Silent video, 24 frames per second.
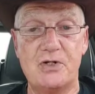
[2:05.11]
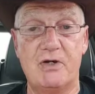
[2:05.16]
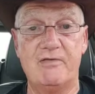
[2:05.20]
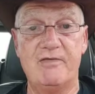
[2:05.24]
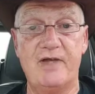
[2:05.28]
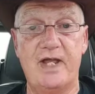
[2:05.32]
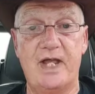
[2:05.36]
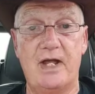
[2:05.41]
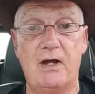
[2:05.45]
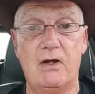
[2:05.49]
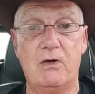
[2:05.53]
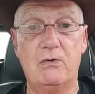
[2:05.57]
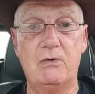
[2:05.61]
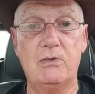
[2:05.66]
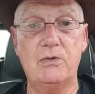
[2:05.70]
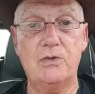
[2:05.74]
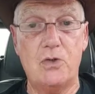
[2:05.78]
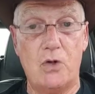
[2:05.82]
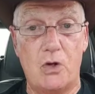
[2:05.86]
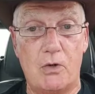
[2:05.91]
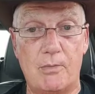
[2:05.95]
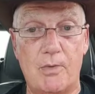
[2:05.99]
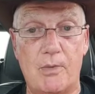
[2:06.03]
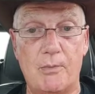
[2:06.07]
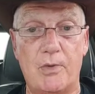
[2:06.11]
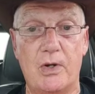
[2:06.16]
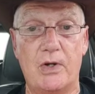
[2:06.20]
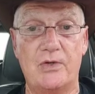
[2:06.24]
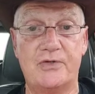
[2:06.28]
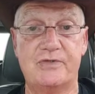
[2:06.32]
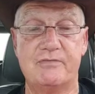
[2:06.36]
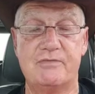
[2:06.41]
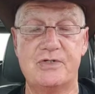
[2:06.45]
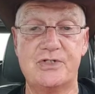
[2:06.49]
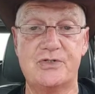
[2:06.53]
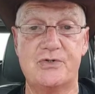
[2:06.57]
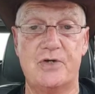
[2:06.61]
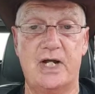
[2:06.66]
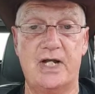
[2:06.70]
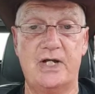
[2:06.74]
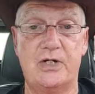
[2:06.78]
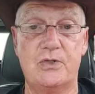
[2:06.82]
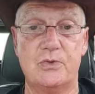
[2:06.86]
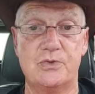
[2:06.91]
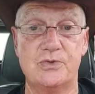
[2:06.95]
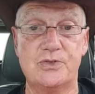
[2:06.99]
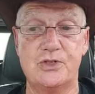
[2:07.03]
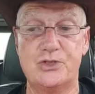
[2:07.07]
of our Commonwealth of Australia
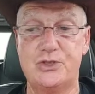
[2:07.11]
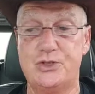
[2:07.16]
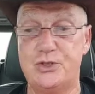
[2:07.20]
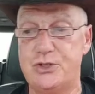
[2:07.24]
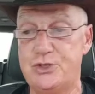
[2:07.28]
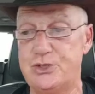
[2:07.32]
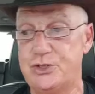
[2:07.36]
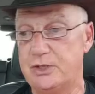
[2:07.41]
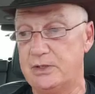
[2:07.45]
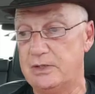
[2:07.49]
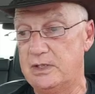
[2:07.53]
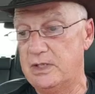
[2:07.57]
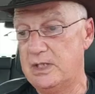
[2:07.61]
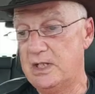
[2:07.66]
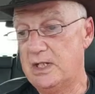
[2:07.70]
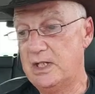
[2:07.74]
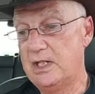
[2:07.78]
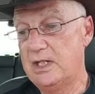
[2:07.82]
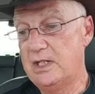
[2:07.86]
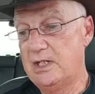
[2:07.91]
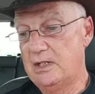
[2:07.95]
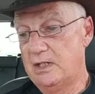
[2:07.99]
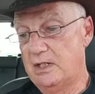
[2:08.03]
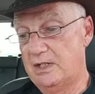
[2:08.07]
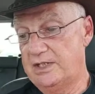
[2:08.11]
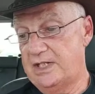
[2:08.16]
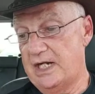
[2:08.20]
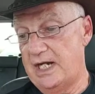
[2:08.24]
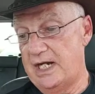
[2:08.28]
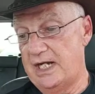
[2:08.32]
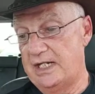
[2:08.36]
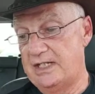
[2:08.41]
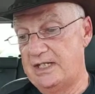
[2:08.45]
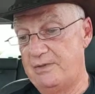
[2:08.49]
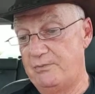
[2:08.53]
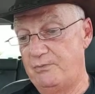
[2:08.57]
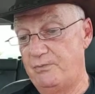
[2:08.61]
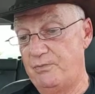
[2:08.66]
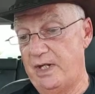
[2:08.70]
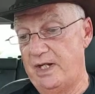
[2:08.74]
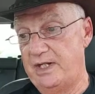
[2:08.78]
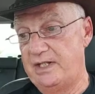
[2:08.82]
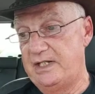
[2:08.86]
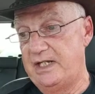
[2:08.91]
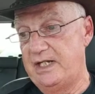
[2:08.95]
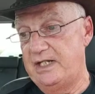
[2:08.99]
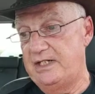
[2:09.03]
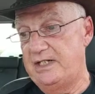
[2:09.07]
Constitution. Okay, and
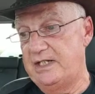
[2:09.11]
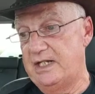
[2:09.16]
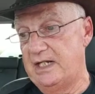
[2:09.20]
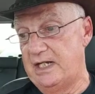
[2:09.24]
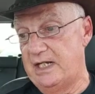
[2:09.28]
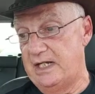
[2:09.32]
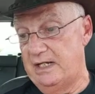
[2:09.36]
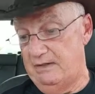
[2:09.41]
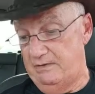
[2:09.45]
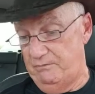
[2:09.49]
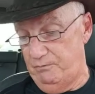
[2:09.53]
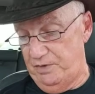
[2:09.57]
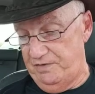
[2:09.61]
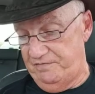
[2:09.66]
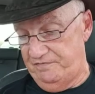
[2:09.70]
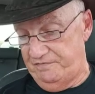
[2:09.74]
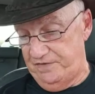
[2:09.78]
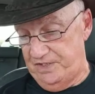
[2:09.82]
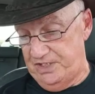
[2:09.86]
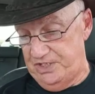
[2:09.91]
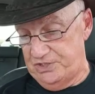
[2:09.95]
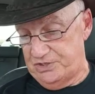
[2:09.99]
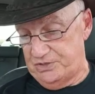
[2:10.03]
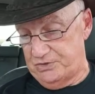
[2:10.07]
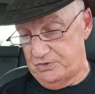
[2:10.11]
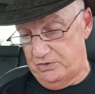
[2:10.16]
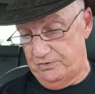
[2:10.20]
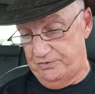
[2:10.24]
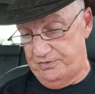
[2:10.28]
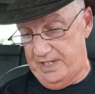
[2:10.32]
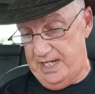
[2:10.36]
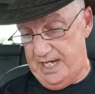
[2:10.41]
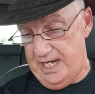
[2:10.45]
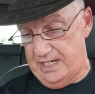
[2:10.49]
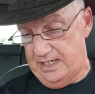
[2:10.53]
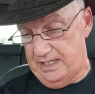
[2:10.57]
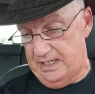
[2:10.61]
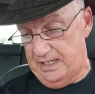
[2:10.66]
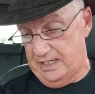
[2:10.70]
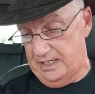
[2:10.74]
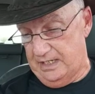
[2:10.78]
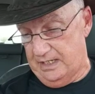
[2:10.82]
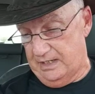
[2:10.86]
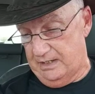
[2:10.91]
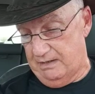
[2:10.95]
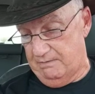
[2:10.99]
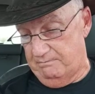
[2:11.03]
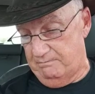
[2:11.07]
then we finished on that.
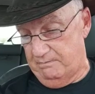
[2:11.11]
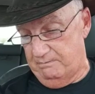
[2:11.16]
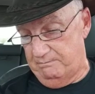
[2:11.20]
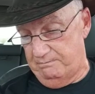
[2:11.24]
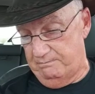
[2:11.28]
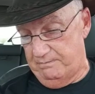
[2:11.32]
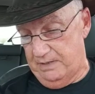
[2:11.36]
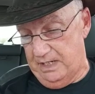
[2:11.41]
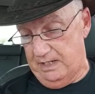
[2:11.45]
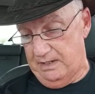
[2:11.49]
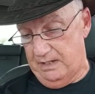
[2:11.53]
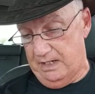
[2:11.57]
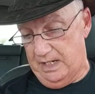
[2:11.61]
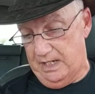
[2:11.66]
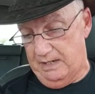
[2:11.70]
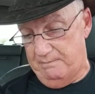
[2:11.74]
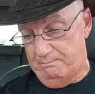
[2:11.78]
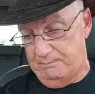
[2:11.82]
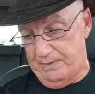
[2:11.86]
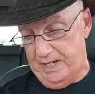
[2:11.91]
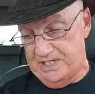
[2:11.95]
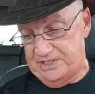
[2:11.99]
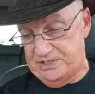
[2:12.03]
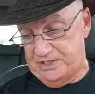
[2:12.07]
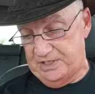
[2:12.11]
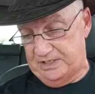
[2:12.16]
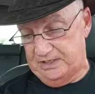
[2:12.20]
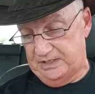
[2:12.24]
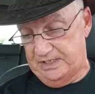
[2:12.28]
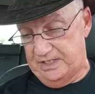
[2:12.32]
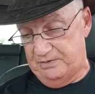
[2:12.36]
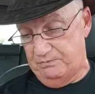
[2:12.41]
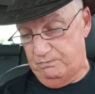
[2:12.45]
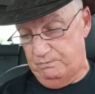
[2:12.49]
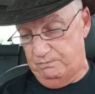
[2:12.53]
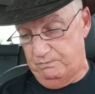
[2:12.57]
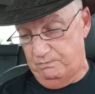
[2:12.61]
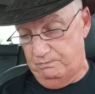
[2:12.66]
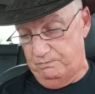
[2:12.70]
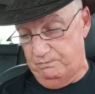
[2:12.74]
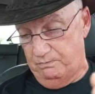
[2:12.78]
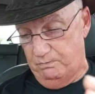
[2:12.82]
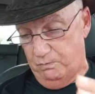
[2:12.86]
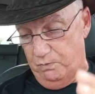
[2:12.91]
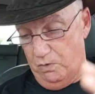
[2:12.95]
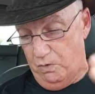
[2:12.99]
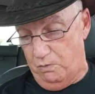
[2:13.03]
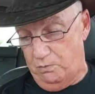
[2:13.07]
And basically
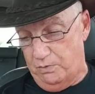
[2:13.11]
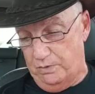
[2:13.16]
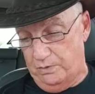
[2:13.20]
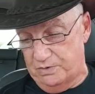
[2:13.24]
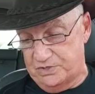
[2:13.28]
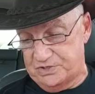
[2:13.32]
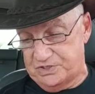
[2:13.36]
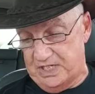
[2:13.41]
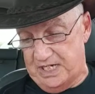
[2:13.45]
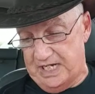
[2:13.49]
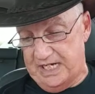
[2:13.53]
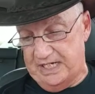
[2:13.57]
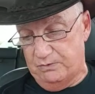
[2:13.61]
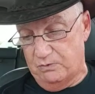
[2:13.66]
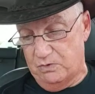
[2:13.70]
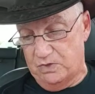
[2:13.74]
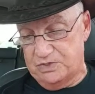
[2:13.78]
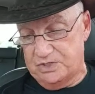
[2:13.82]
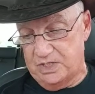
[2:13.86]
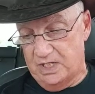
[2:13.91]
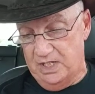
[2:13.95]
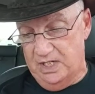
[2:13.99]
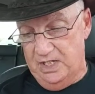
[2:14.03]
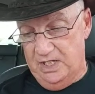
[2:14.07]
what we were saying was